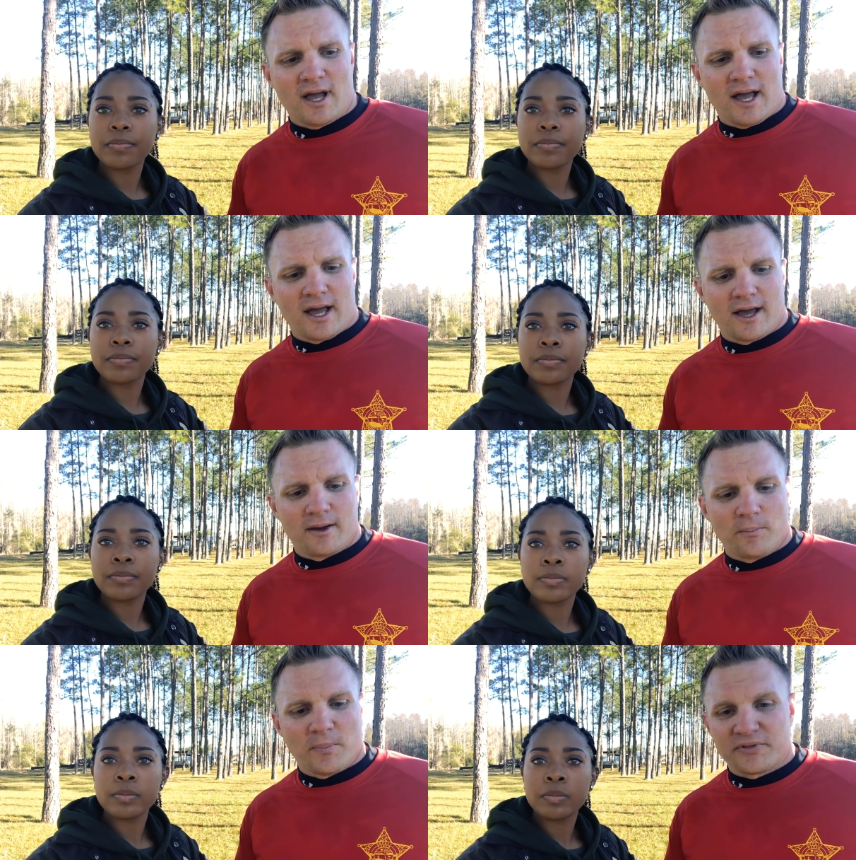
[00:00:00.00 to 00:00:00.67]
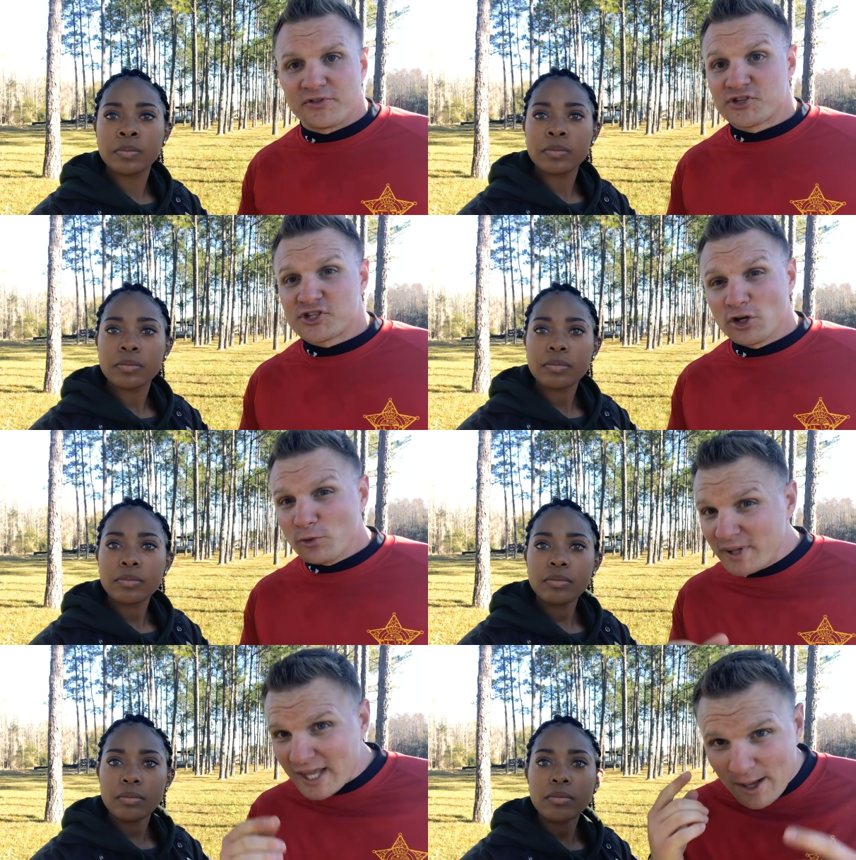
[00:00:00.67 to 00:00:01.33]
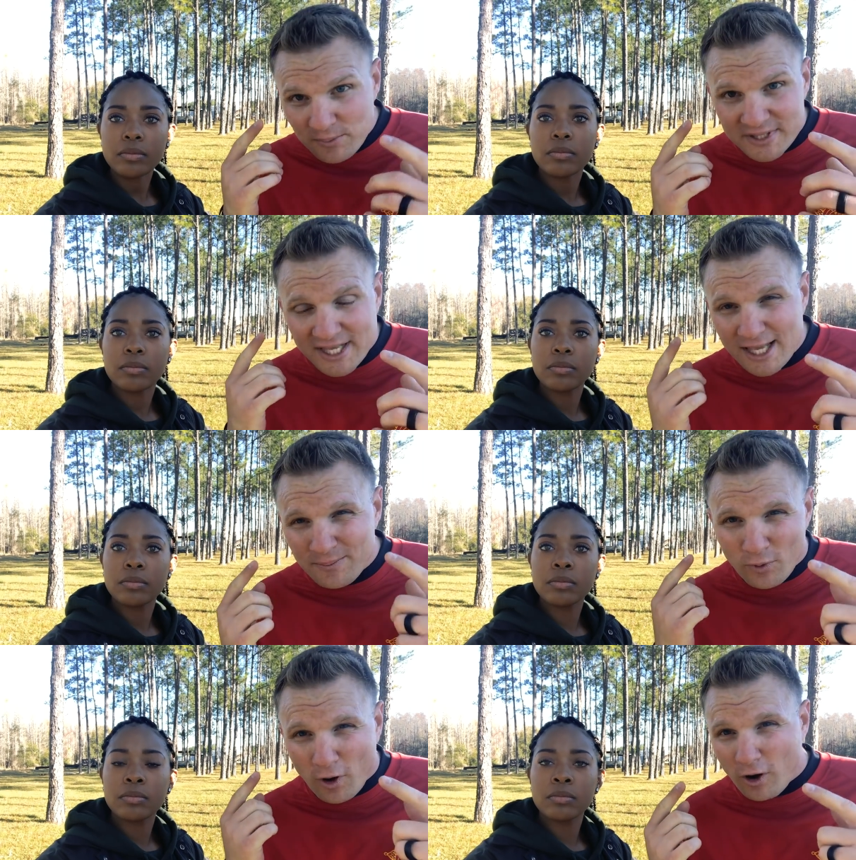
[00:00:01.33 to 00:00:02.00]
Speaker 1: Uh, but still being able to
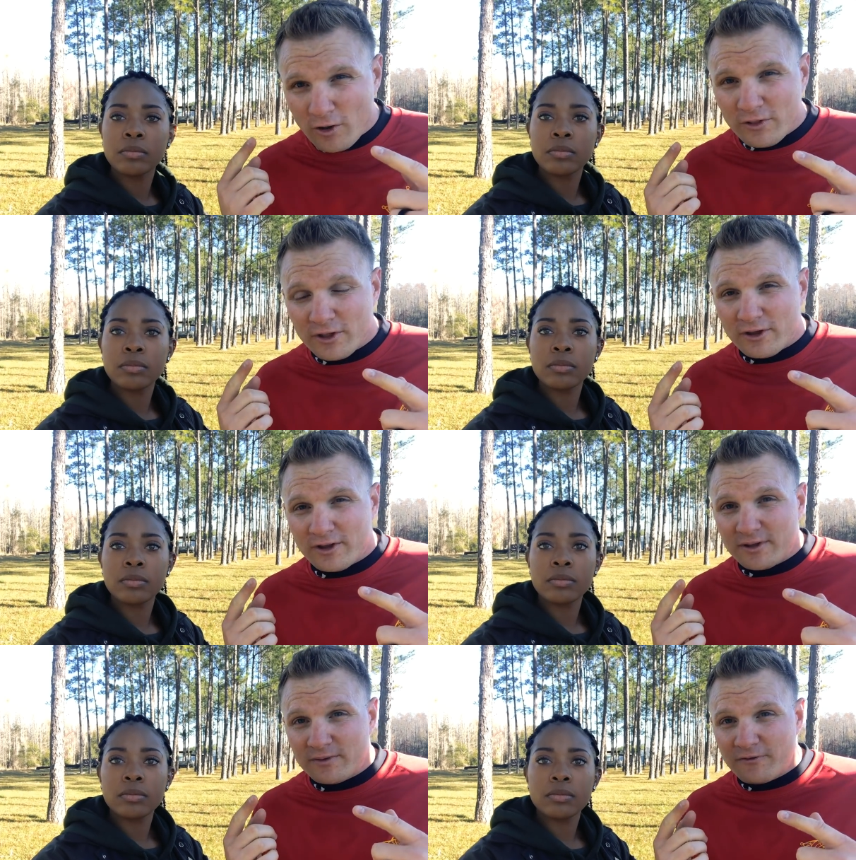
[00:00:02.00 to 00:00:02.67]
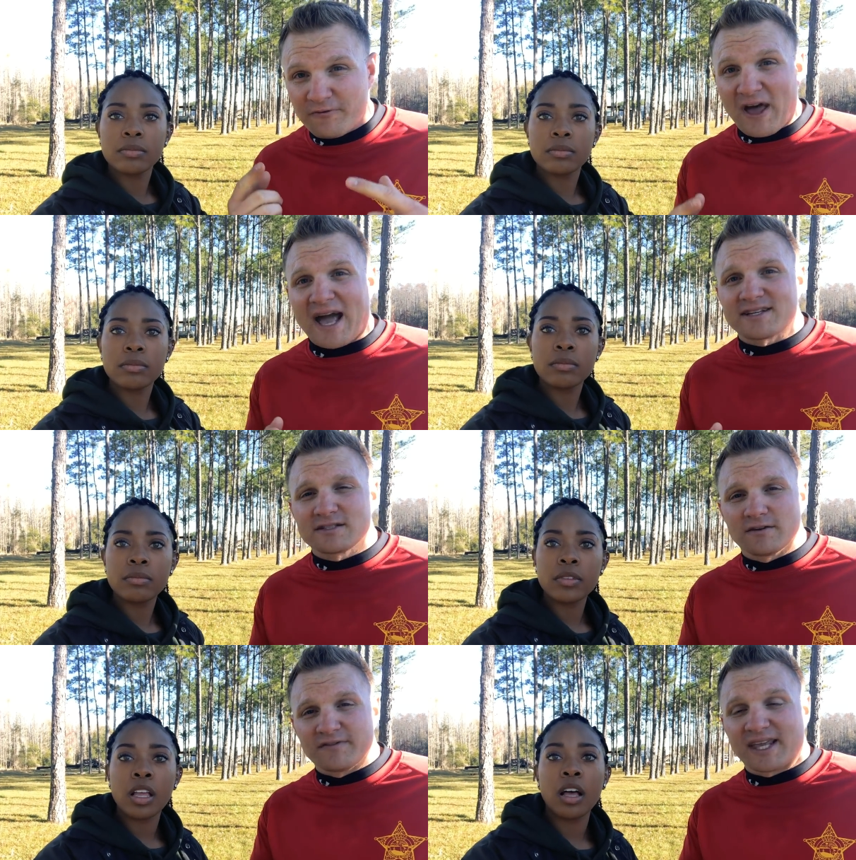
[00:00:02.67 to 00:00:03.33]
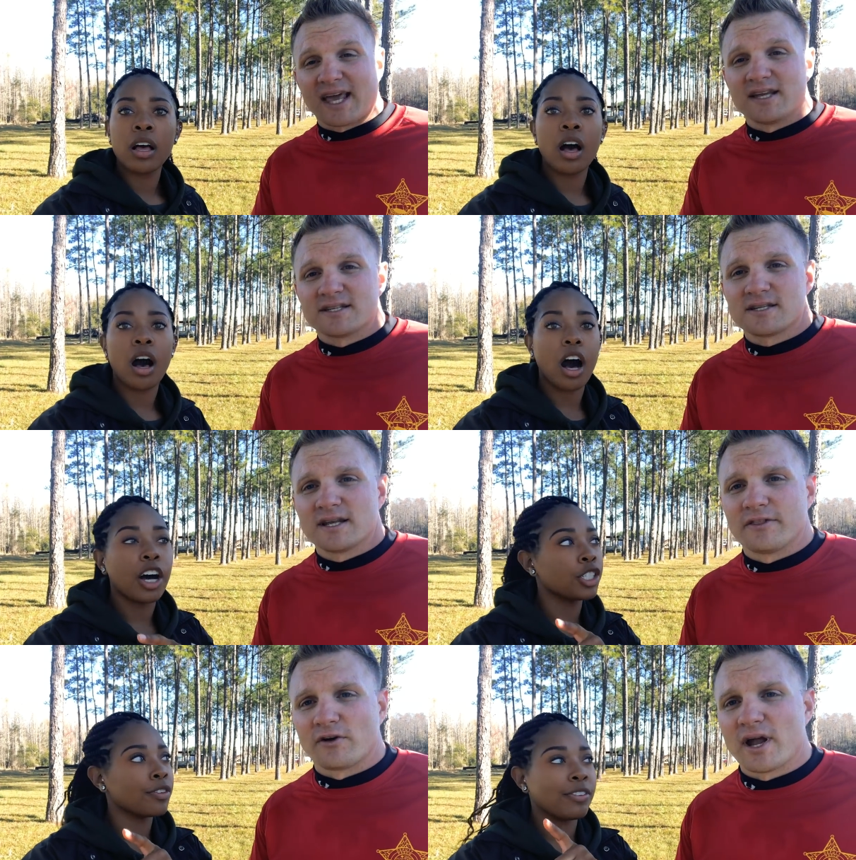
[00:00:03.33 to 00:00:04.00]
keep all the facts of the
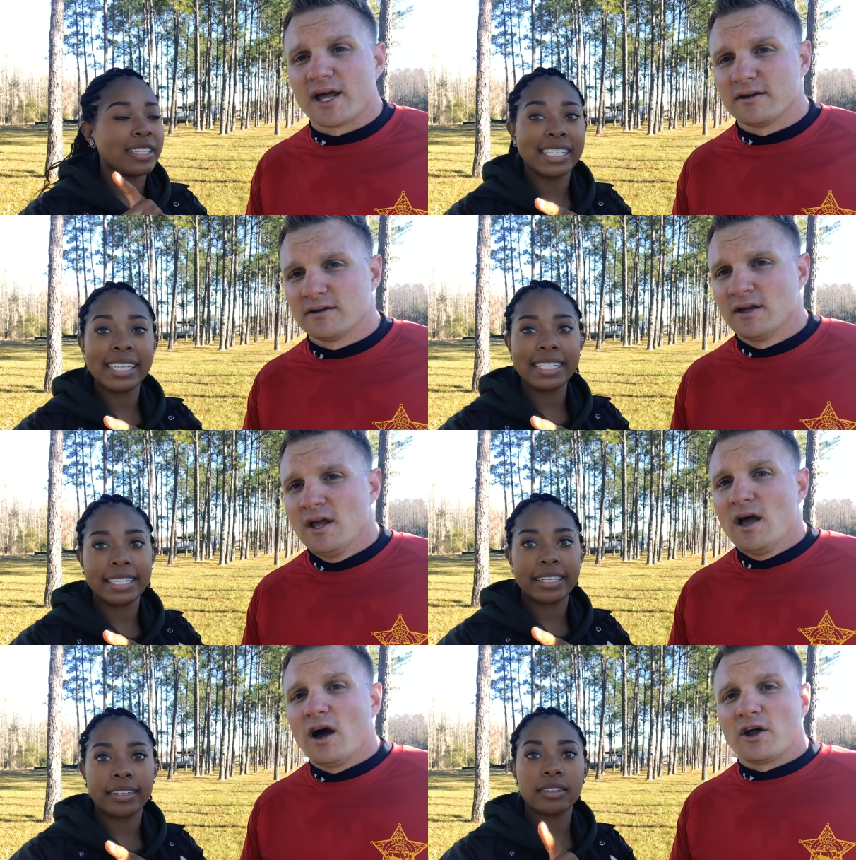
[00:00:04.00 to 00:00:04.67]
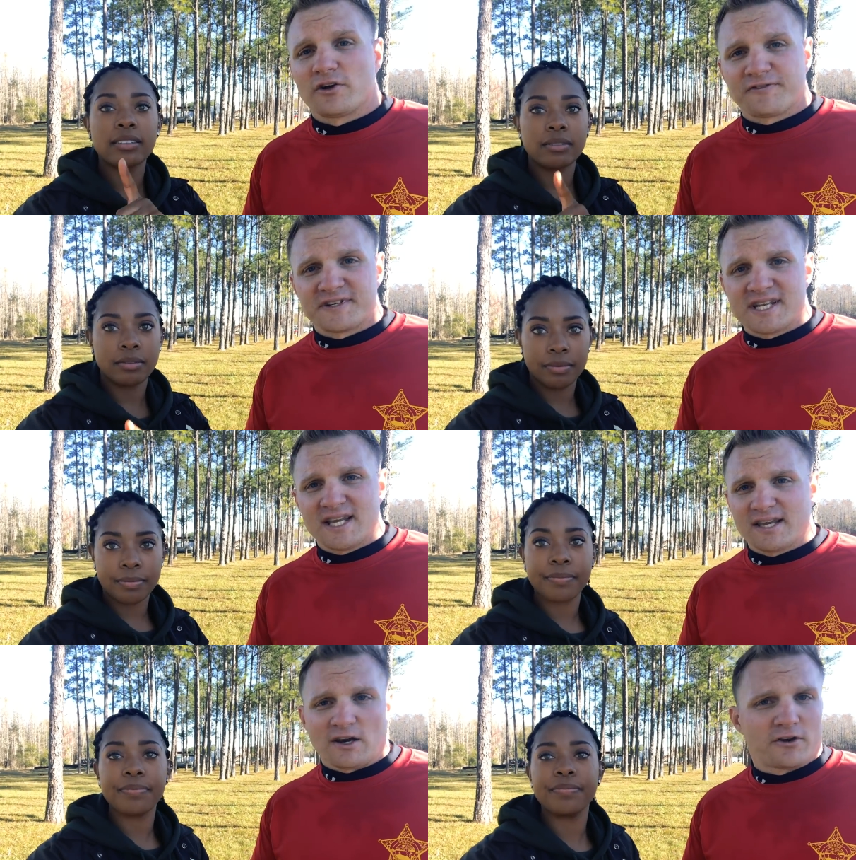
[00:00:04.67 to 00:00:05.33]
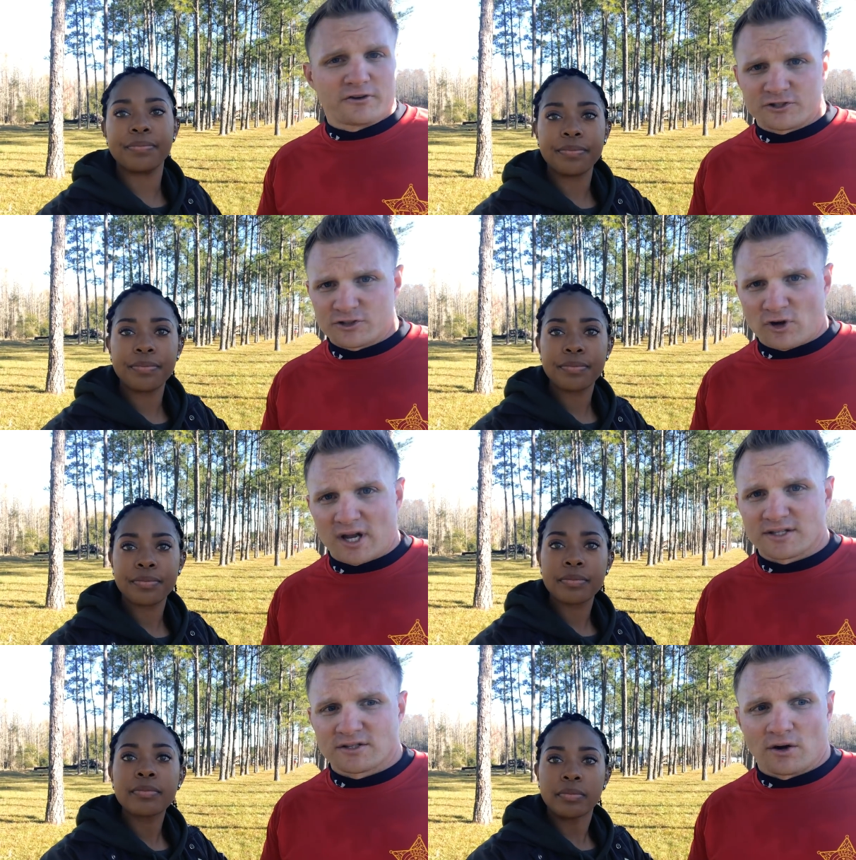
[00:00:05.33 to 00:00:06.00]
case under in their fatigue. head. Under fatigue and under
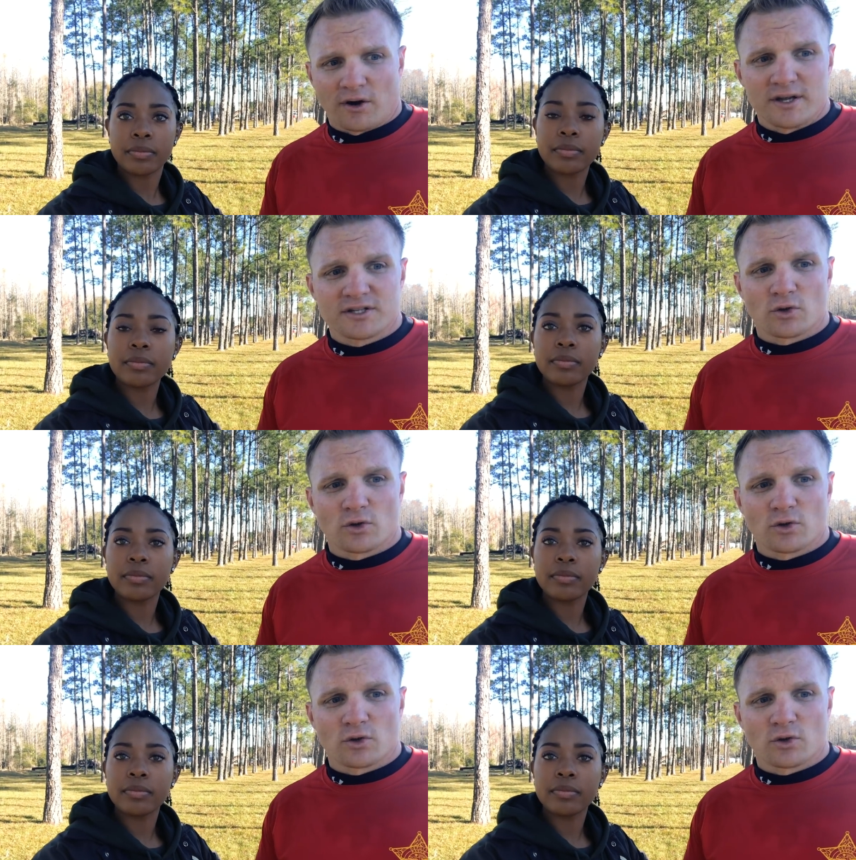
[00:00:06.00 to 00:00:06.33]
stress, all right?